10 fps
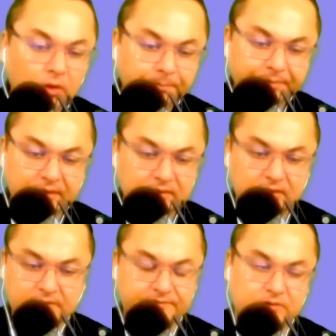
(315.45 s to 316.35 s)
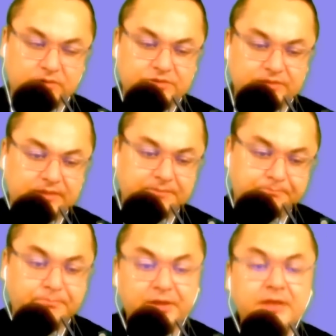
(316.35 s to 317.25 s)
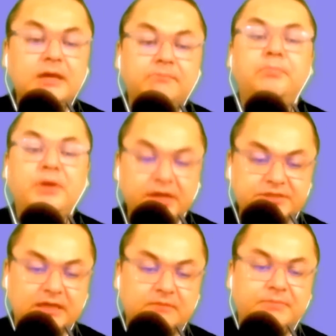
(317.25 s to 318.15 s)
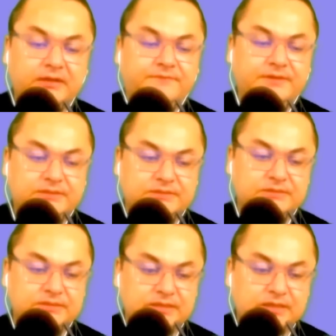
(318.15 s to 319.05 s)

open a lot of doors, bring up practical benefits.